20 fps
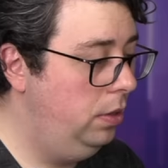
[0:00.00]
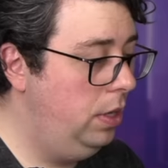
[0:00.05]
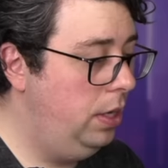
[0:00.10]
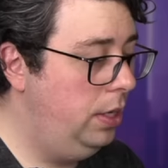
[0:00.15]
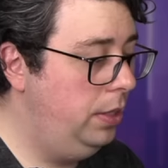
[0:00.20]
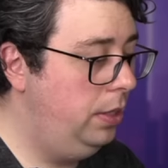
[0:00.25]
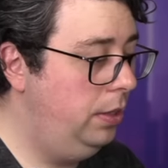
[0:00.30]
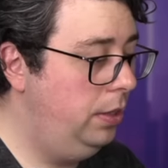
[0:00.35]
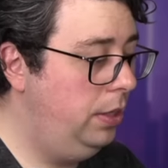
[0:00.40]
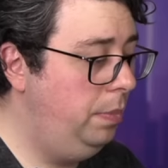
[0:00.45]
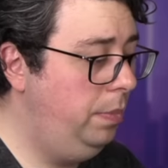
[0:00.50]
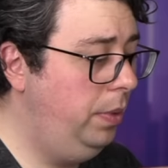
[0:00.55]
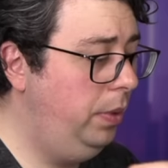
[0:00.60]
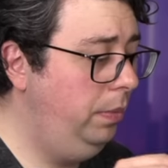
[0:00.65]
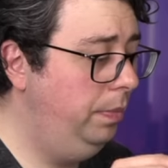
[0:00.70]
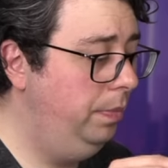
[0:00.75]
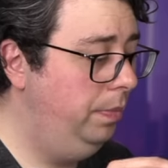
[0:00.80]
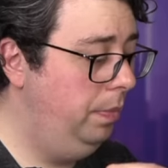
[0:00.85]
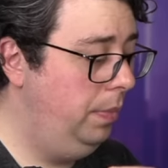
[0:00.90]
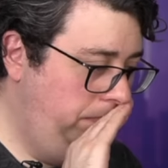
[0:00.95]
Nice and
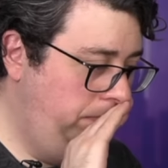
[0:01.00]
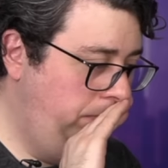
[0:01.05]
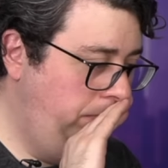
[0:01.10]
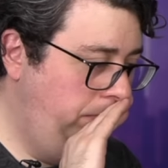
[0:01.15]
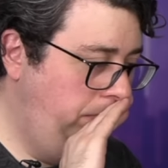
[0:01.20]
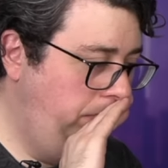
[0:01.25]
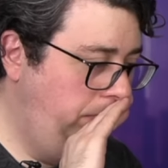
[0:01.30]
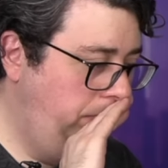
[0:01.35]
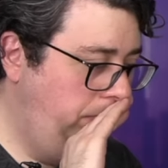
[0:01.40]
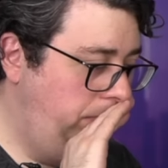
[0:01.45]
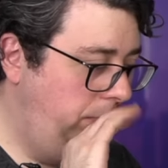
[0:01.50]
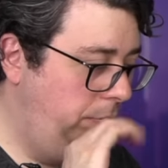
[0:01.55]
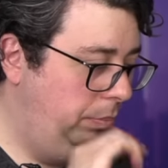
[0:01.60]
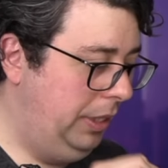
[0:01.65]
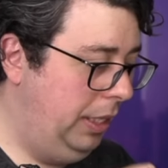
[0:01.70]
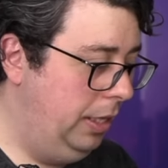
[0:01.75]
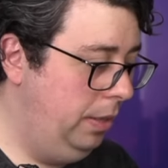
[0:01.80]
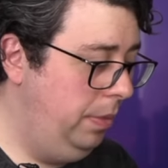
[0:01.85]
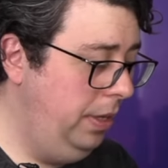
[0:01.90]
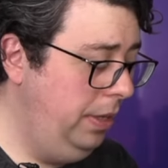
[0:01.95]
simple.
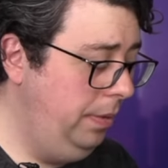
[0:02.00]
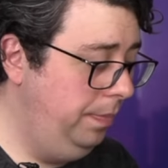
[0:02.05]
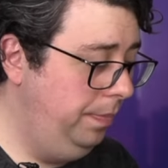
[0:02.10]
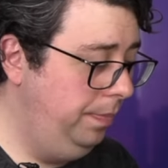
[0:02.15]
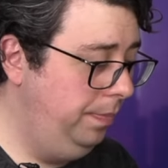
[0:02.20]
Pardon me.